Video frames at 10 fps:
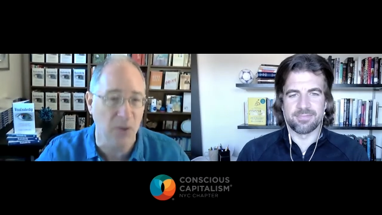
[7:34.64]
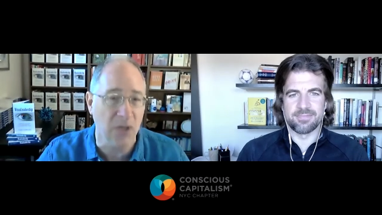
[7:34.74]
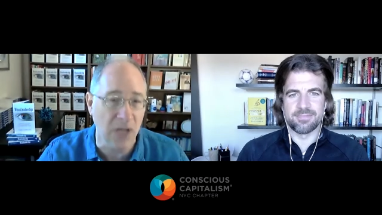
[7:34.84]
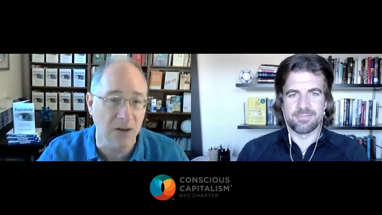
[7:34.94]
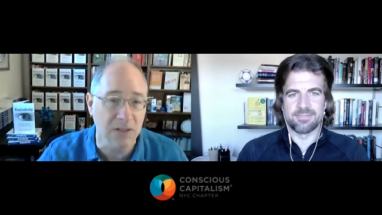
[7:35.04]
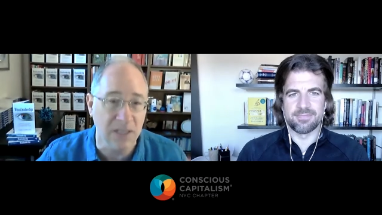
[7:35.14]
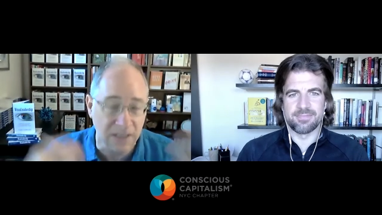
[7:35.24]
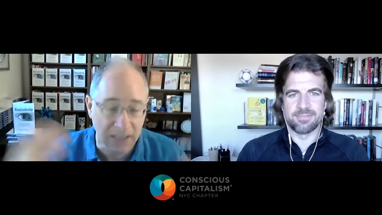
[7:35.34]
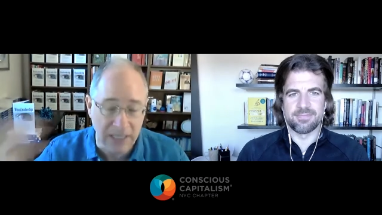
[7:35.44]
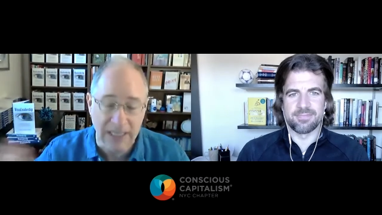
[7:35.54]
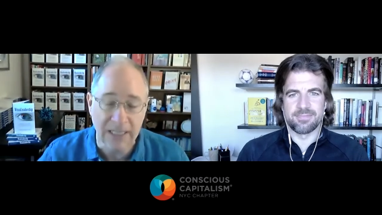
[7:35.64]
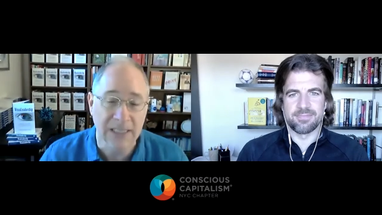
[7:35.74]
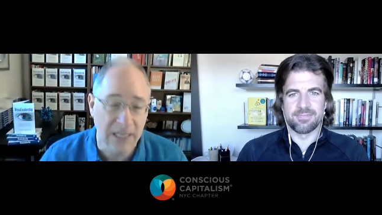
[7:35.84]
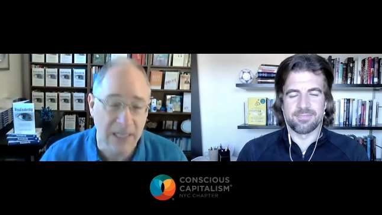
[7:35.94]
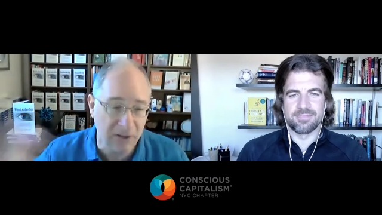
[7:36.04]
Speaker 1: ghost. And he
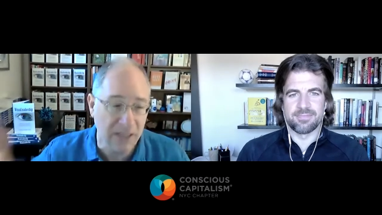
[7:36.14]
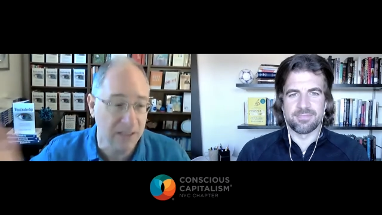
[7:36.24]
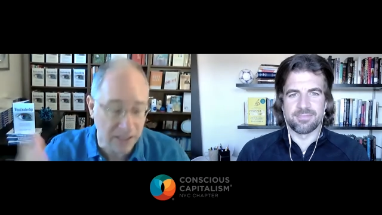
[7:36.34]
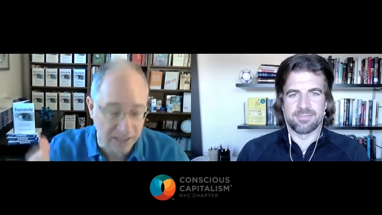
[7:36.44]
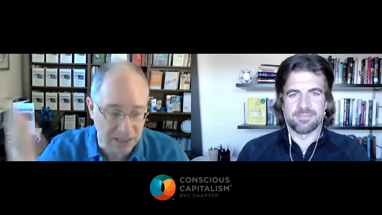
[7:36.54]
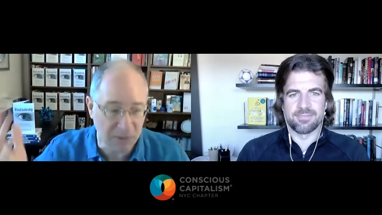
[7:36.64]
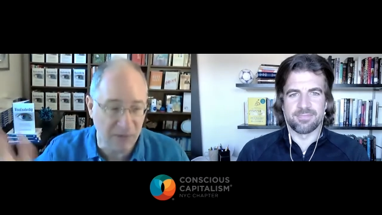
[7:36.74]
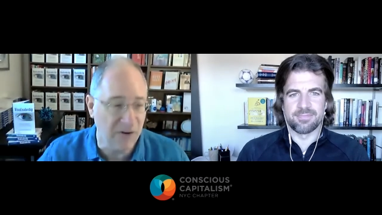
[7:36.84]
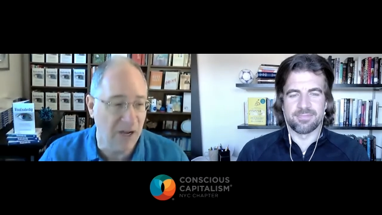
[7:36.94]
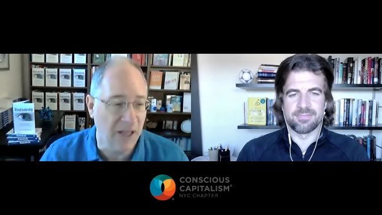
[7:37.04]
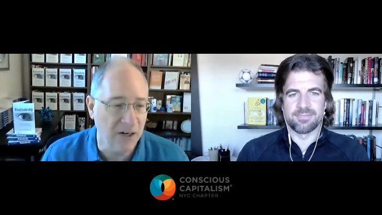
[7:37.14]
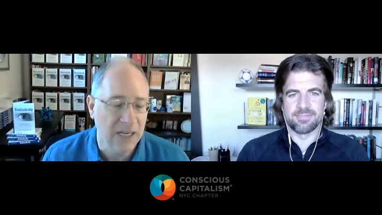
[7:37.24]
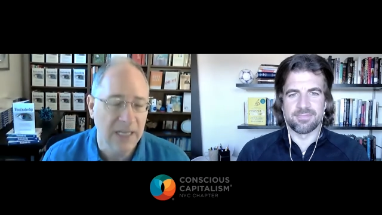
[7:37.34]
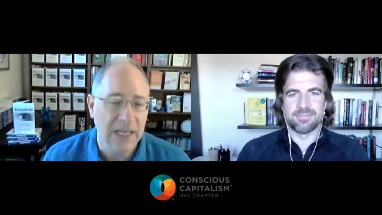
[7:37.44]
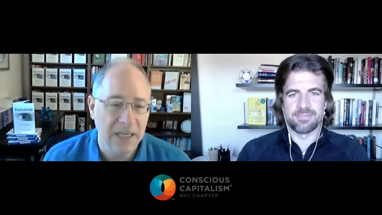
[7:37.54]
said, right, you know, I see my father
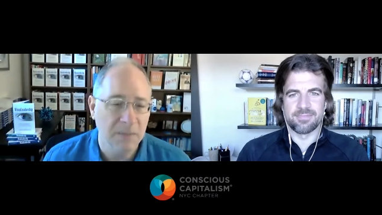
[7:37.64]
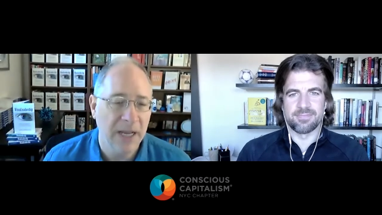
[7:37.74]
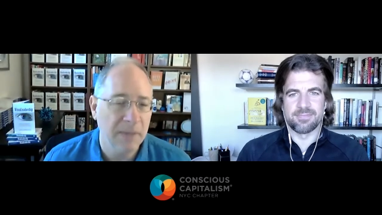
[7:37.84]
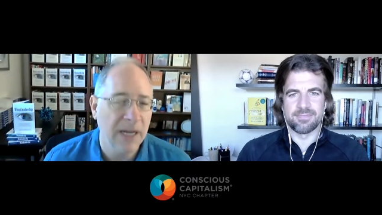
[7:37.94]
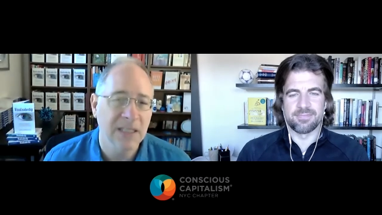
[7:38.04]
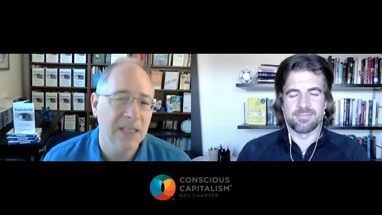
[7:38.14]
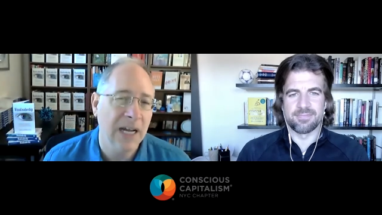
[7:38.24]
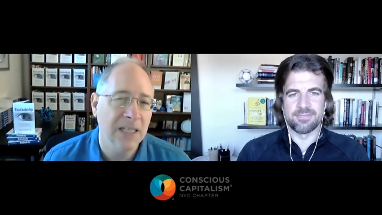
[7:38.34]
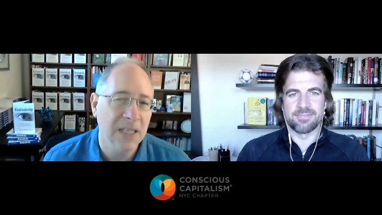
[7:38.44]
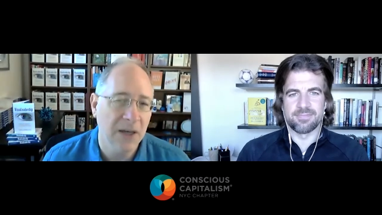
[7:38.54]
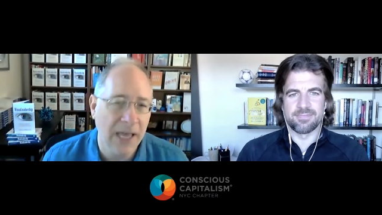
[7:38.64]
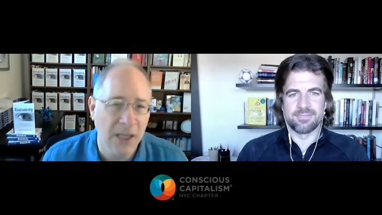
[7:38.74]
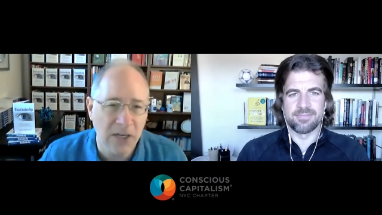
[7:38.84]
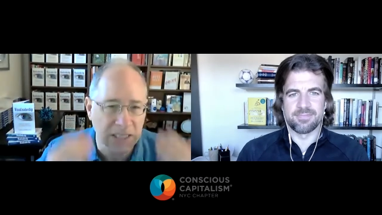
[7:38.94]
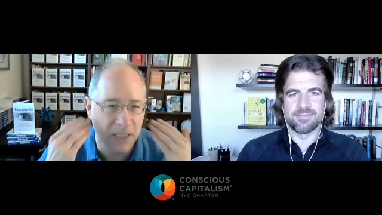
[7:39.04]
in my mind's eye. So how do you
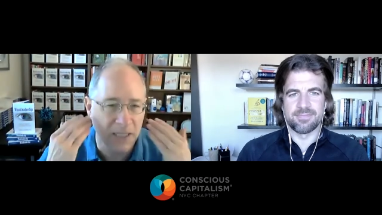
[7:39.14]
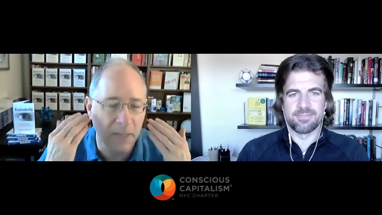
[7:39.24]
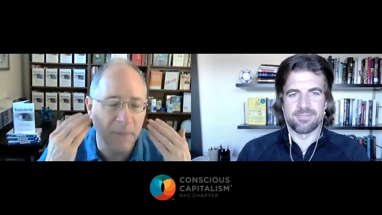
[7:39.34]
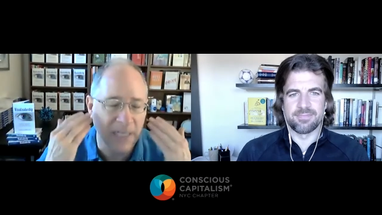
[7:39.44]
get an image